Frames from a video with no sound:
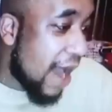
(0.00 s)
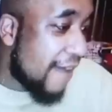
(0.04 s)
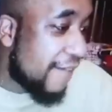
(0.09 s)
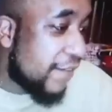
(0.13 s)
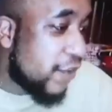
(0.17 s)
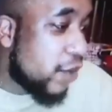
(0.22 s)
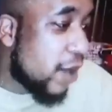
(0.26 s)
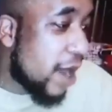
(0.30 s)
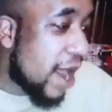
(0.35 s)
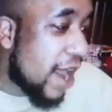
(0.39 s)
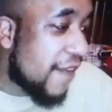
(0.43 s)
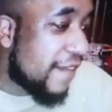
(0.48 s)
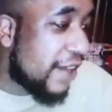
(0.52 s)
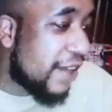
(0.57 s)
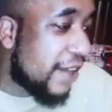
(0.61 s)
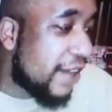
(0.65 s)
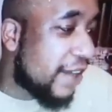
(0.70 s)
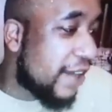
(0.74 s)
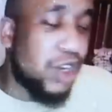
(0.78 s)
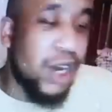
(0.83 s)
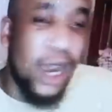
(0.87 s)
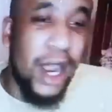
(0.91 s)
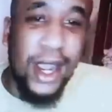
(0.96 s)
have you ever
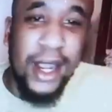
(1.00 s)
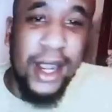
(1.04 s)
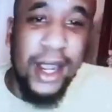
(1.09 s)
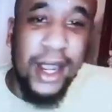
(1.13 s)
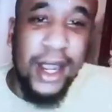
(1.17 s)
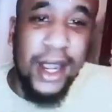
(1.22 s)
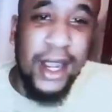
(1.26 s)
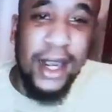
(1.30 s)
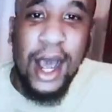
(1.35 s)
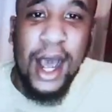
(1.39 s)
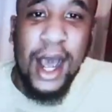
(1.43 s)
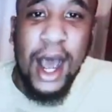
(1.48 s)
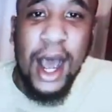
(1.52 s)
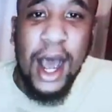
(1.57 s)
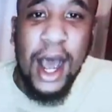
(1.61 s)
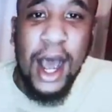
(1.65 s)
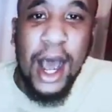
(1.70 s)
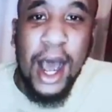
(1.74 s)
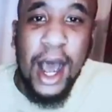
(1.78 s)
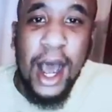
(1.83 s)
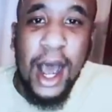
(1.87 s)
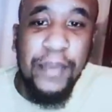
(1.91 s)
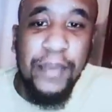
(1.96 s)
tried
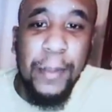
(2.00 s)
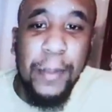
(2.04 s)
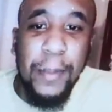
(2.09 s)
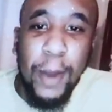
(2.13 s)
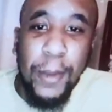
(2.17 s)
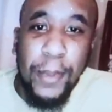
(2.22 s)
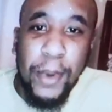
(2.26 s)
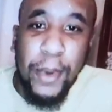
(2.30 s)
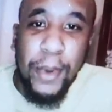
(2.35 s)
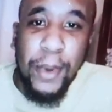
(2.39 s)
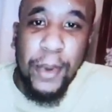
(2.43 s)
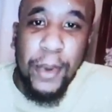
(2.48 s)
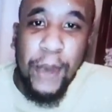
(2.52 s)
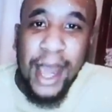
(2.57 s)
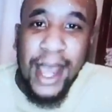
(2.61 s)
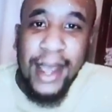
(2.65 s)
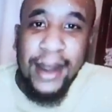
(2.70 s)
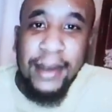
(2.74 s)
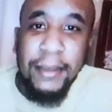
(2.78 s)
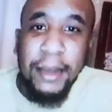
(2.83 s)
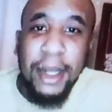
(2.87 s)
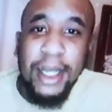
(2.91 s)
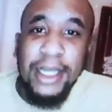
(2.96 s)
um,
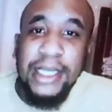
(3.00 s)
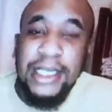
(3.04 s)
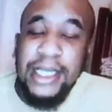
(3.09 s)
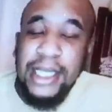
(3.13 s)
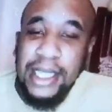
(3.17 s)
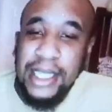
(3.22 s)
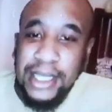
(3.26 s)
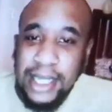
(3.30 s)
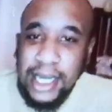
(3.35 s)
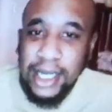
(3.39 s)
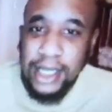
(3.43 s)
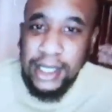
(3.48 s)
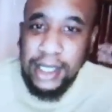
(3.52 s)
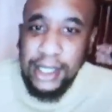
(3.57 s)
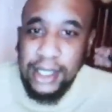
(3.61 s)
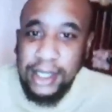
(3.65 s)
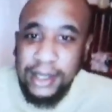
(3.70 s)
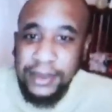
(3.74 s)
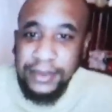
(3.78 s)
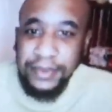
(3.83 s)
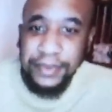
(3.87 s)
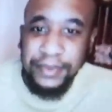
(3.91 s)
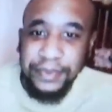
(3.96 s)
popcorn and malteser
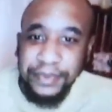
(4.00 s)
